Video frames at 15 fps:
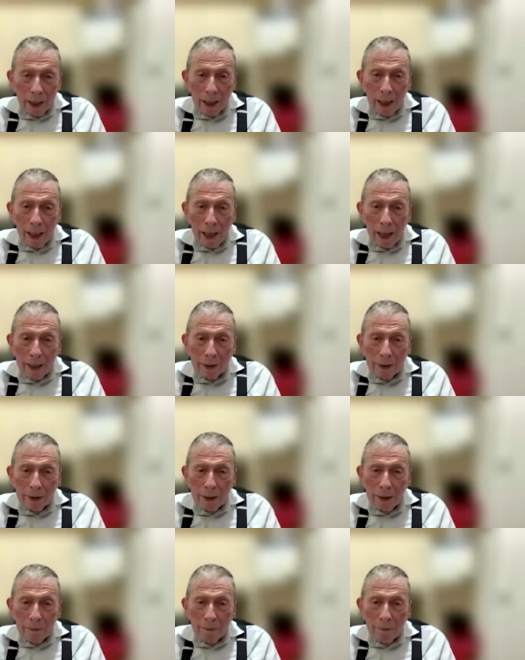
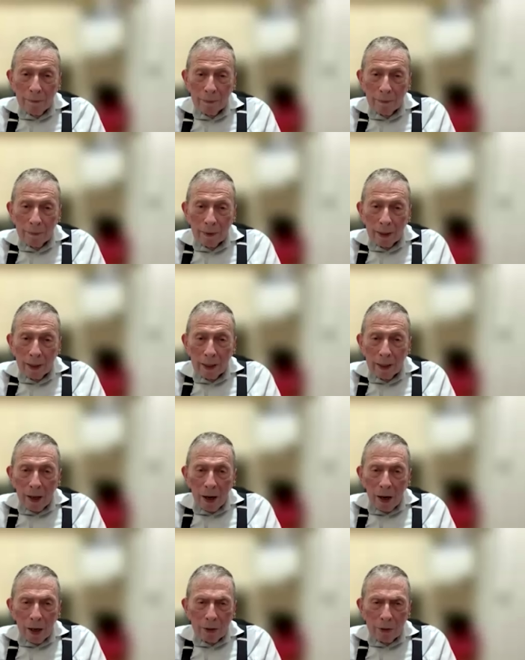And
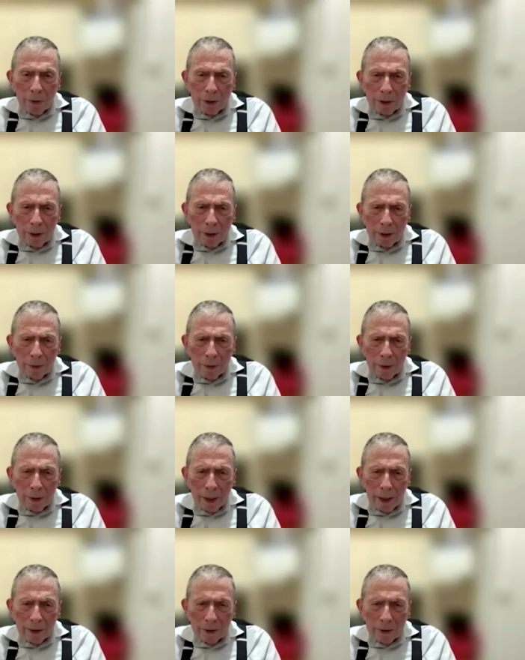are you in touch
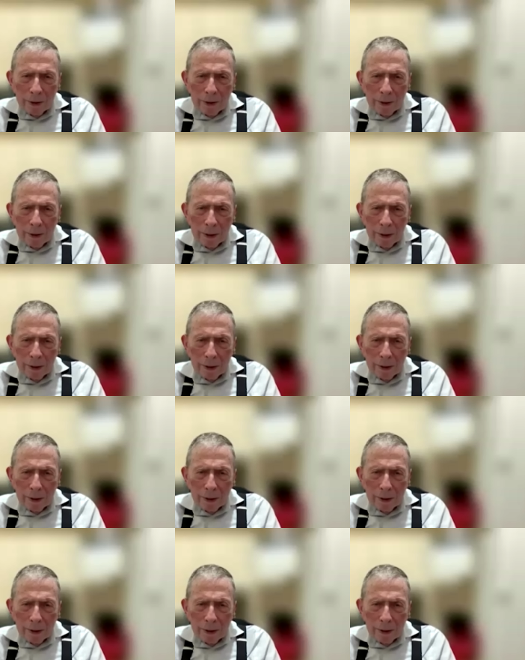with Daniel?